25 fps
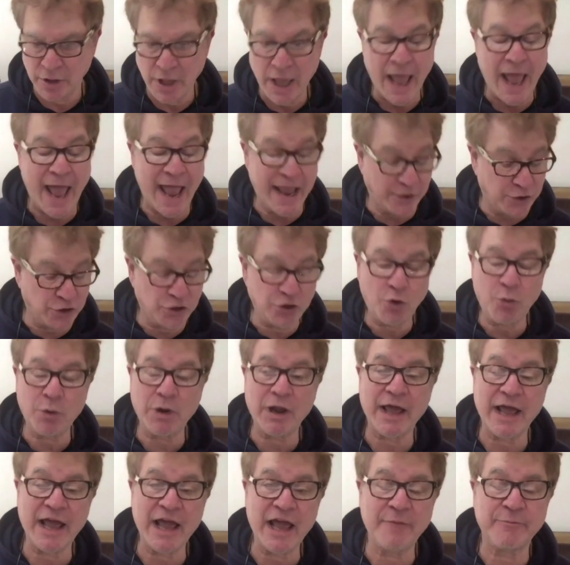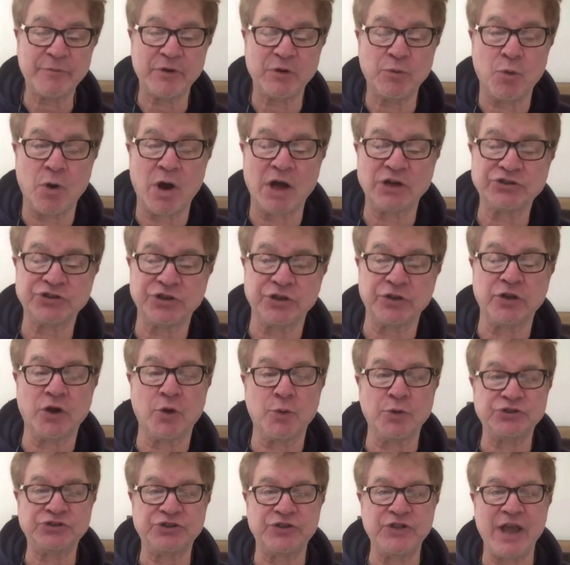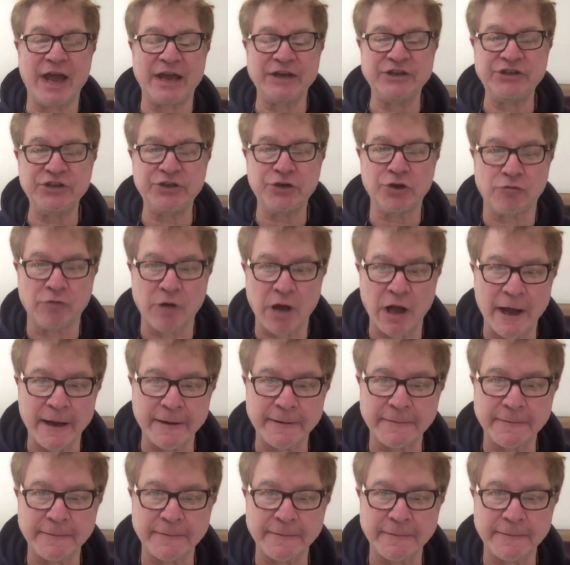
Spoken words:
Hey, you know what I have been watching, though, is the Iditarod.